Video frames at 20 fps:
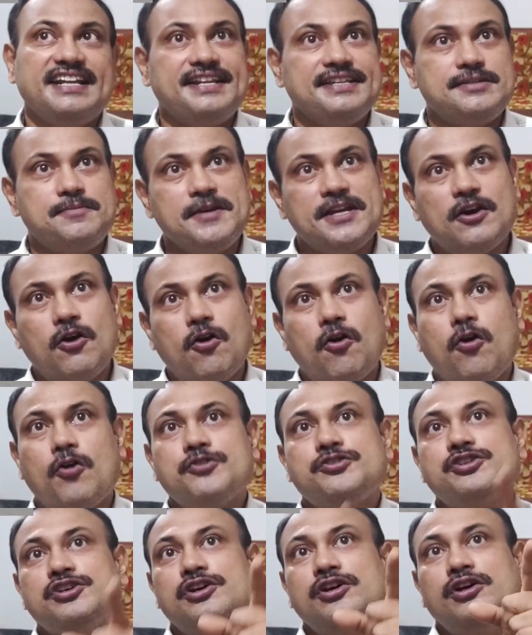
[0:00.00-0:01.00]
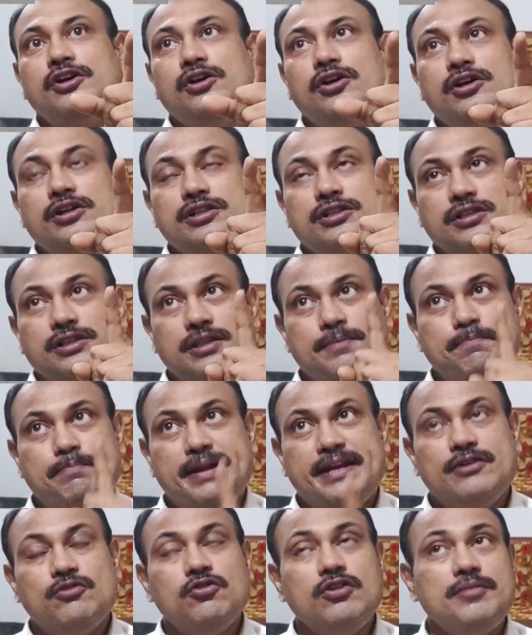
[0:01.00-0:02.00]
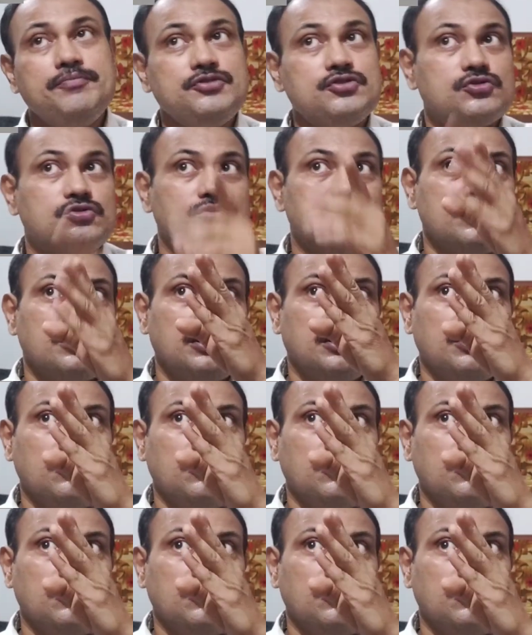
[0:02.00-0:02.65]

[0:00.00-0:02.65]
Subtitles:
It is because the pendulums,